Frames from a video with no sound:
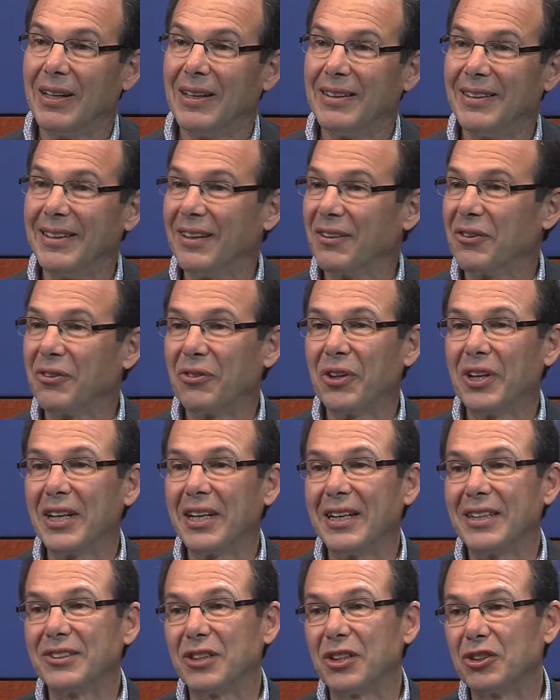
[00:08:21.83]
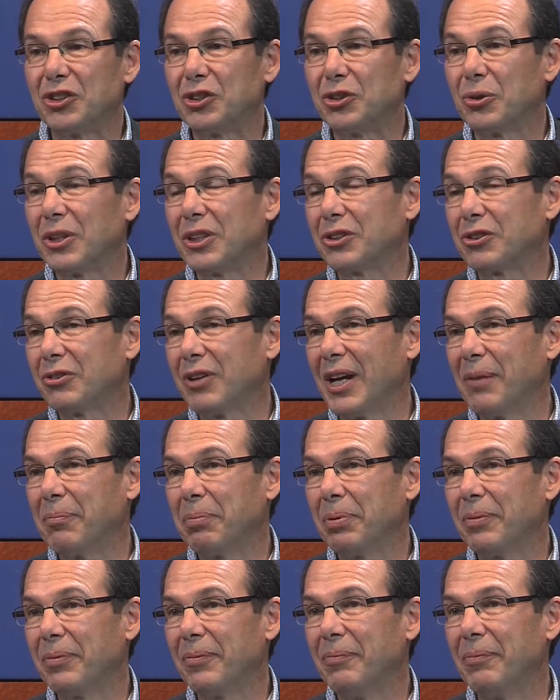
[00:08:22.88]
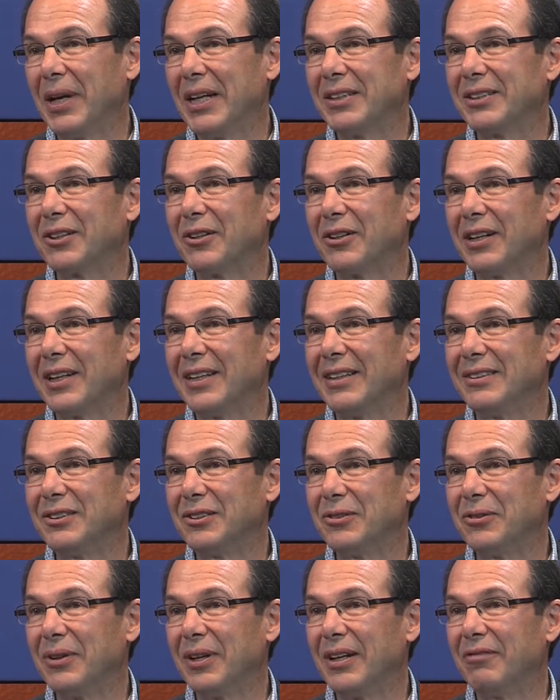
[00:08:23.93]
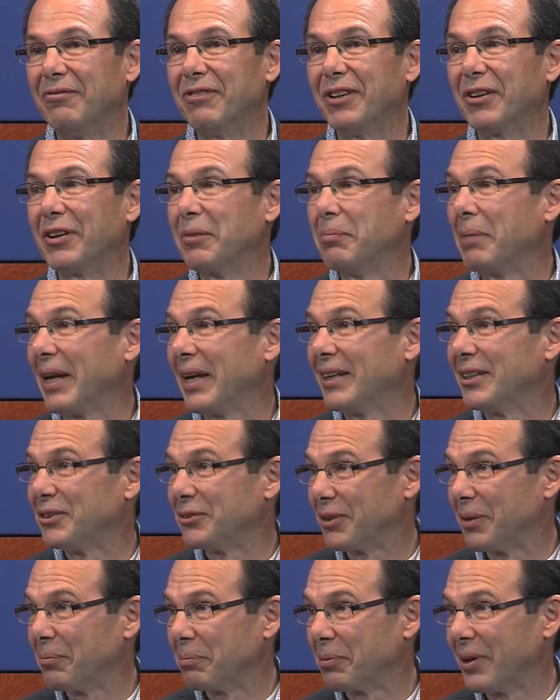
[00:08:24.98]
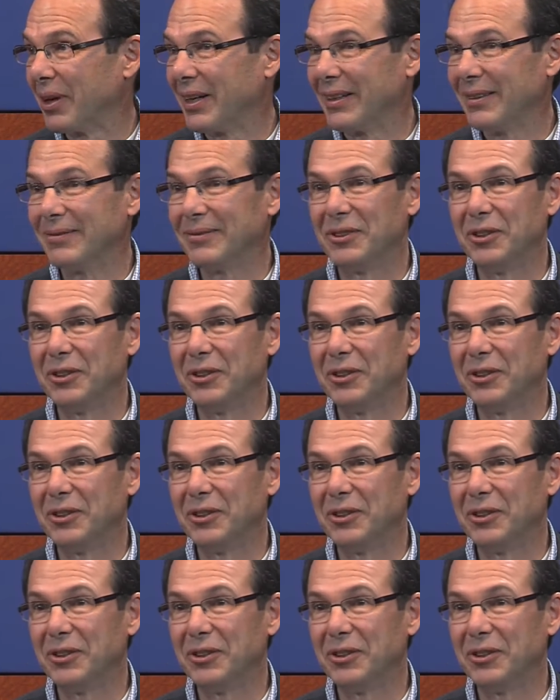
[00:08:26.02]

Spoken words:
The other thing is a short trip may turn into a very bad trip, right?